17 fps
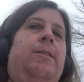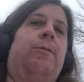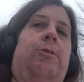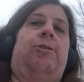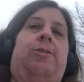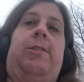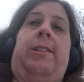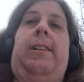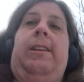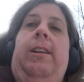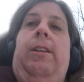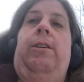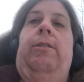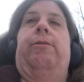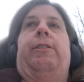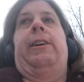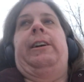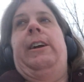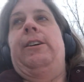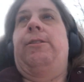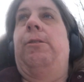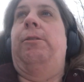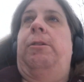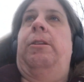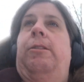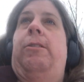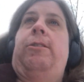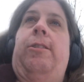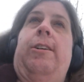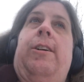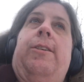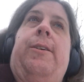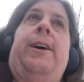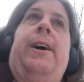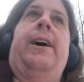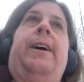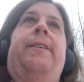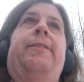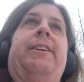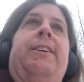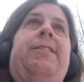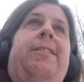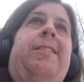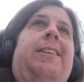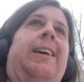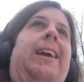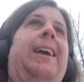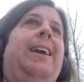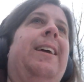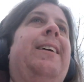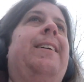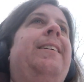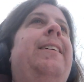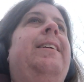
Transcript: Well, she's a little over a year old, so obviously.